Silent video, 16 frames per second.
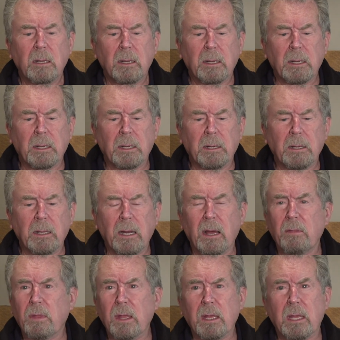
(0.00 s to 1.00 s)
And I
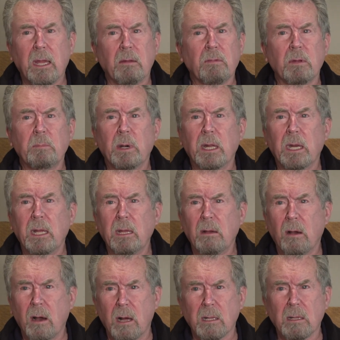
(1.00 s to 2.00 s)
think everybody,
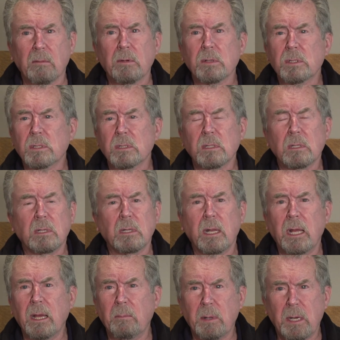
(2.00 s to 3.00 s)
all of us at
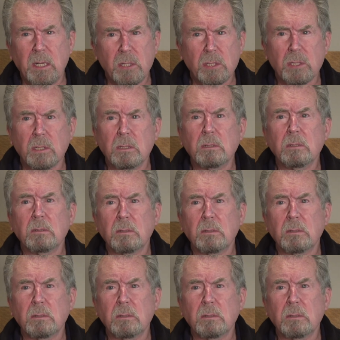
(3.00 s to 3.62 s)
Amity should